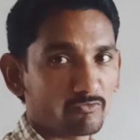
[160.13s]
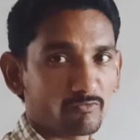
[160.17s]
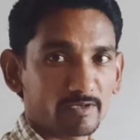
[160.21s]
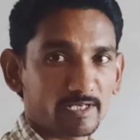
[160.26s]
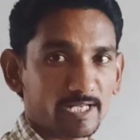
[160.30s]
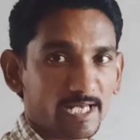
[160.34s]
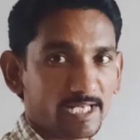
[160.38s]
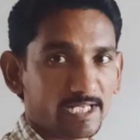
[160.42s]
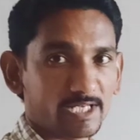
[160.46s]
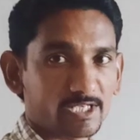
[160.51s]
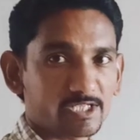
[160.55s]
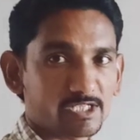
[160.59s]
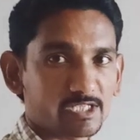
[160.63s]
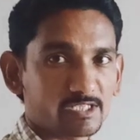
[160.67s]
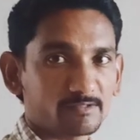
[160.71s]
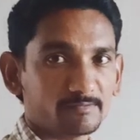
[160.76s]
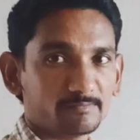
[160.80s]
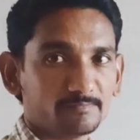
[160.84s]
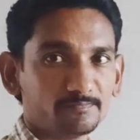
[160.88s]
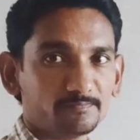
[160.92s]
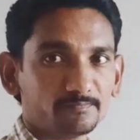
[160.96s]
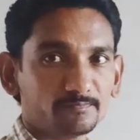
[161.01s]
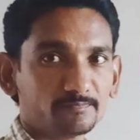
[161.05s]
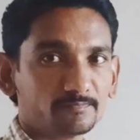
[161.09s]
direction.
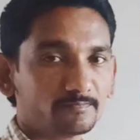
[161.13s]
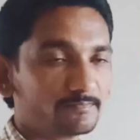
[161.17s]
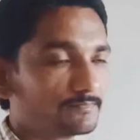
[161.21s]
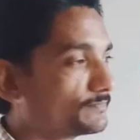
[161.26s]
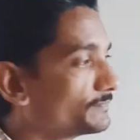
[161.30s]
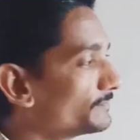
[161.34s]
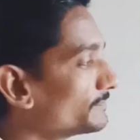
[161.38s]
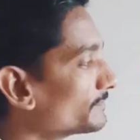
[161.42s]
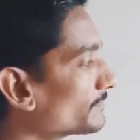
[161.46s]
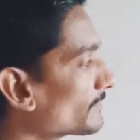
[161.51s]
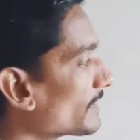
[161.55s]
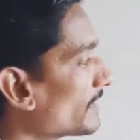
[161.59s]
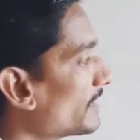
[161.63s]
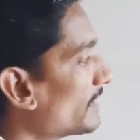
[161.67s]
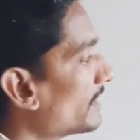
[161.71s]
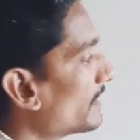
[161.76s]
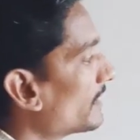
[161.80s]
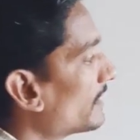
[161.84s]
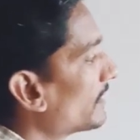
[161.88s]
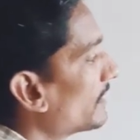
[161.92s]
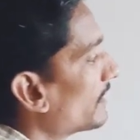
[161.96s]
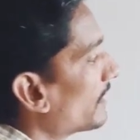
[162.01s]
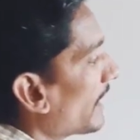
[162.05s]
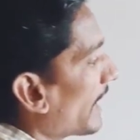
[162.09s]

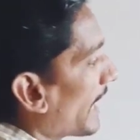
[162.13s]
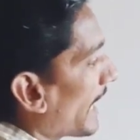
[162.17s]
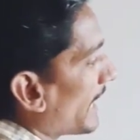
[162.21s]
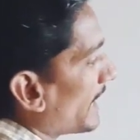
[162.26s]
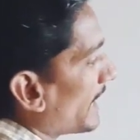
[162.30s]
And